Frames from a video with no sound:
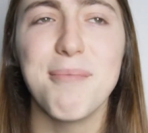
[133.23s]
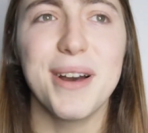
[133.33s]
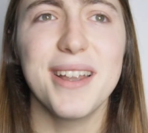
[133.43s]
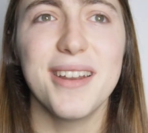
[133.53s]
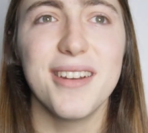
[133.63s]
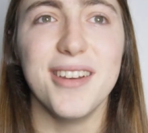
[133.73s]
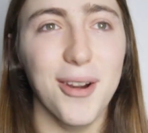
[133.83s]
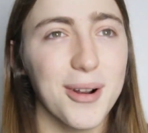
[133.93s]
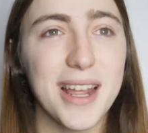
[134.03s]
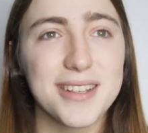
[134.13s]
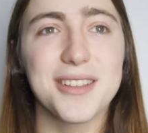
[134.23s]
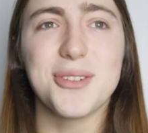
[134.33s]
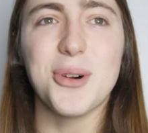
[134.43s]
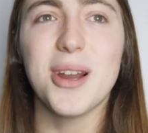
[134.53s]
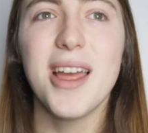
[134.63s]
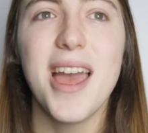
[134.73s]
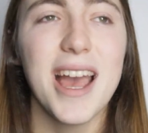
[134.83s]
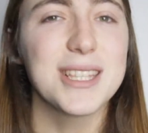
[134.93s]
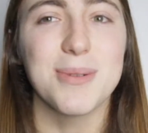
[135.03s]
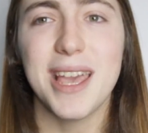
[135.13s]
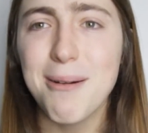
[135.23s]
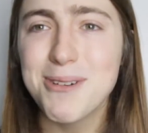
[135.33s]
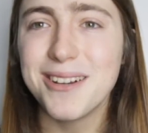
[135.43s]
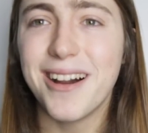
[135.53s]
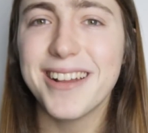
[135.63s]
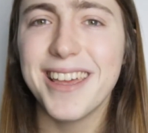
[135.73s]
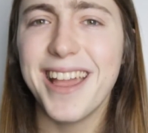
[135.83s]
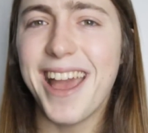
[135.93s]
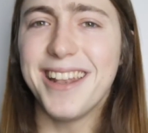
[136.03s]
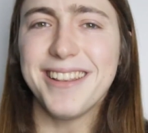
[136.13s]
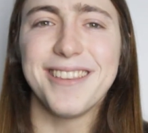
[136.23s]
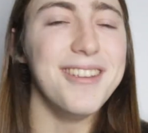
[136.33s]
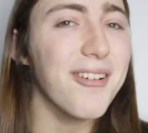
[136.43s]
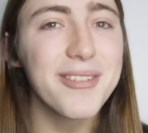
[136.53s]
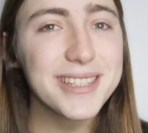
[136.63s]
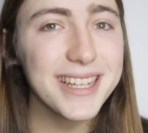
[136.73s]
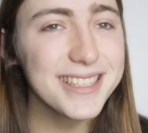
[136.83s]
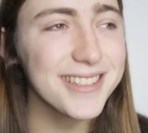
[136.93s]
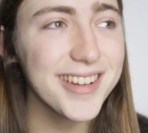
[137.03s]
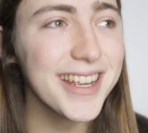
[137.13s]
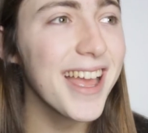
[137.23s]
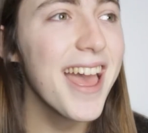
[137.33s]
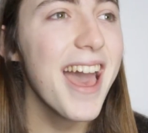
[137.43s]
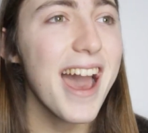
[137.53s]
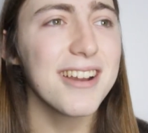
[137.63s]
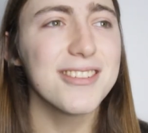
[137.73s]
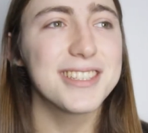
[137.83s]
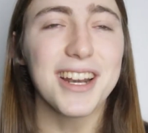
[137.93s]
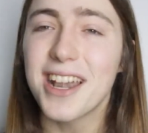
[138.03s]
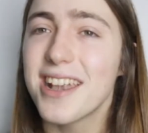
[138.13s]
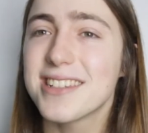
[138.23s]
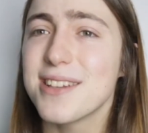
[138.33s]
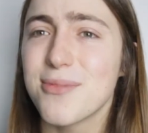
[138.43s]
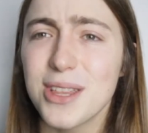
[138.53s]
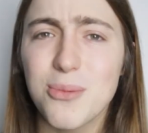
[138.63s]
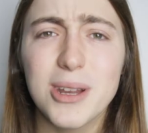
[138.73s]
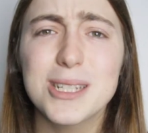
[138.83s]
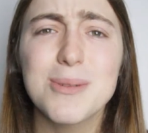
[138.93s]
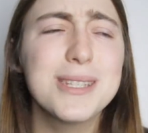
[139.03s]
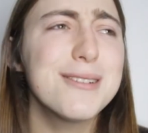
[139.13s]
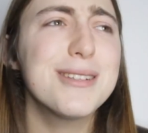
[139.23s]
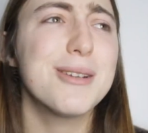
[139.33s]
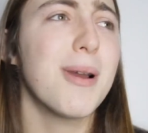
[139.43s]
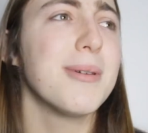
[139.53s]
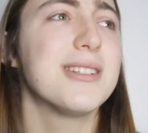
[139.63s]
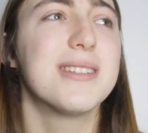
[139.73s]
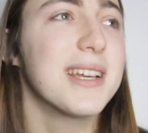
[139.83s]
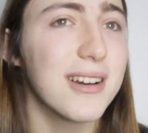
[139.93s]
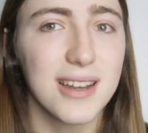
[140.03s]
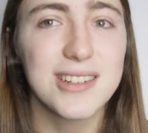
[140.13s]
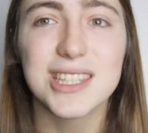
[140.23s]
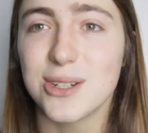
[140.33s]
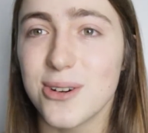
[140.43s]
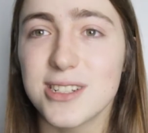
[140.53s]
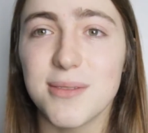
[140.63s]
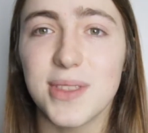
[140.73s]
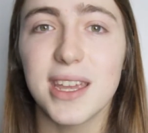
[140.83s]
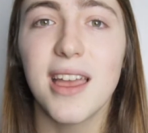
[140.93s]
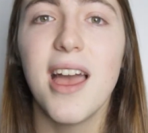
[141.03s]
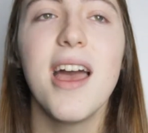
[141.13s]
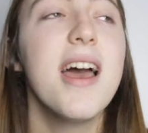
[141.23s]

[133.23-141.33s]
but no one answered the door. And so we kept on knocking and no one was answering, and it was starting to seem really weird. So we assumed that she probably just like gone out to the store or something.